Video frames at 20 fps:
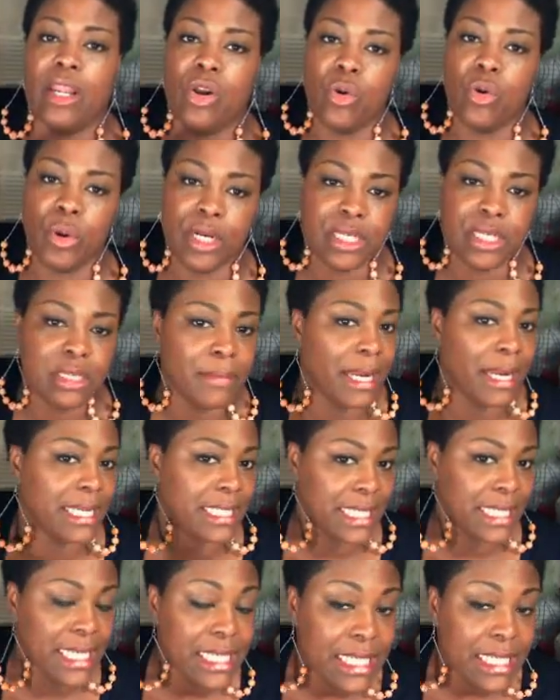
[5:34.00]
And according to
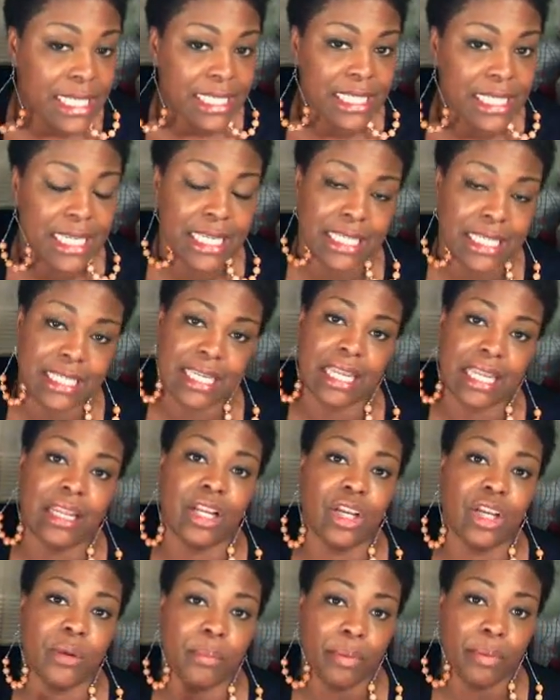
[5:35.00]
my dentist, he
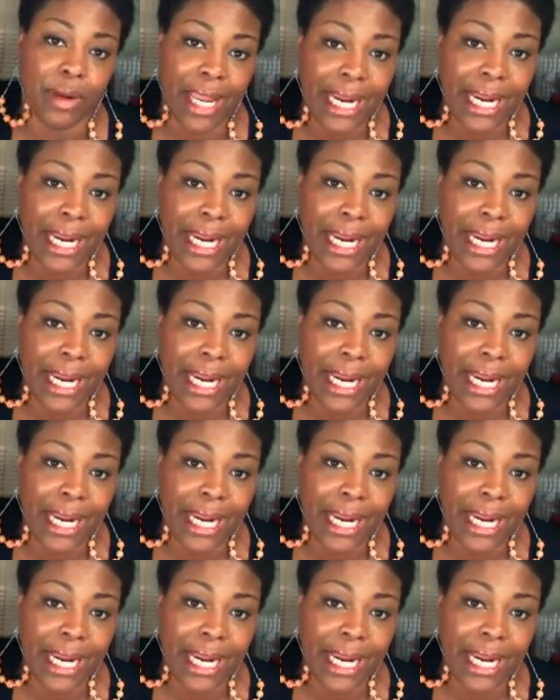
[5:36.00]
said a good